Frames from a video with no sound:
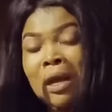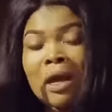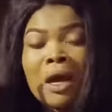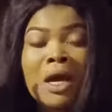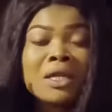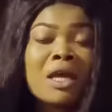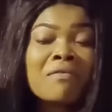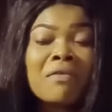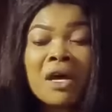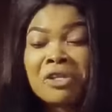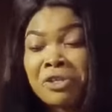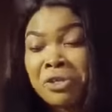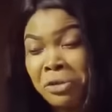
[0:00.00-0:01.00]
I never
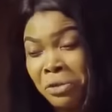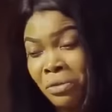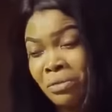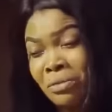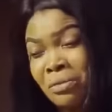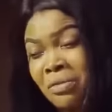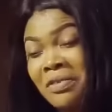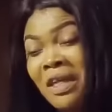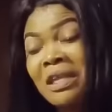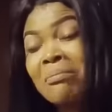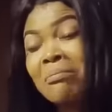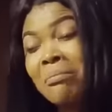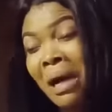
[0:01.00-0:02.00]
knew that
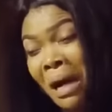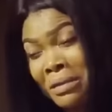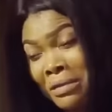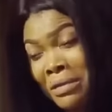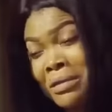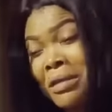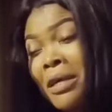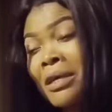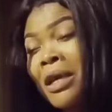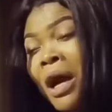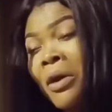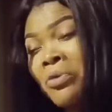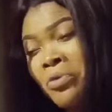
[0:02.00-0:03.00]
Max is a
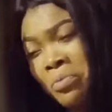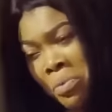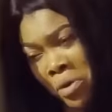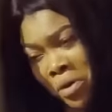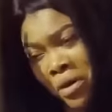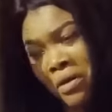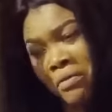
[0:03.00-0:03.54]
Yahoo boy.